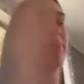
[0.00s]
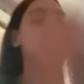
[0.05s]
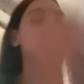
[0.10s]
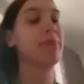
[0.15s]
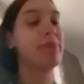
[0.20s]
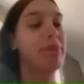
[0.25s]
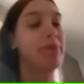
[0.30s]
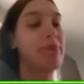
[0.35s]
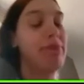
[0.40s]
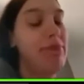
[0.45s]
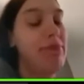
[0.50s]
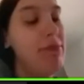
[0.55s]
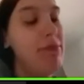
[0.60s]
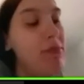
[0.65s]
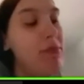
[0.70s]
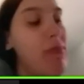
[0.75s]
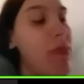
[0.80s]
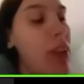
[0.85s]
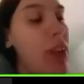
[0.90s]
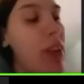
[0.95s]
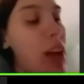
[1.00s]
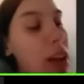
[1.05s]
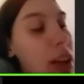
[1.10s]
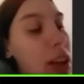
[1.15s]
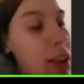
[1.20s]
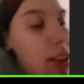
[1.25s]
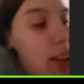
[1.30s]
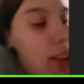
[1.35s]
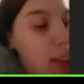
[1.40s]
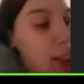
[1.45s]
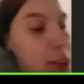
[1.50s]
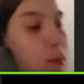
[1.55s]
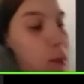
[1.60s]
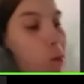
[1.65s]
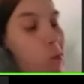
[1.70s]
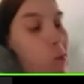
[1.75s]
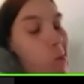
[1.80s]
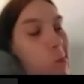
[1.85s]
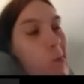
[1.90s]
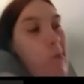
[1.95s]
Okay. Thank you.
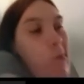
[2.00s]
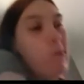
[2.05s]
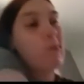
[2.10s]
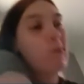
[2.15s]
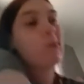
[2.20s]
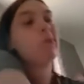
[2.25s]
Mr.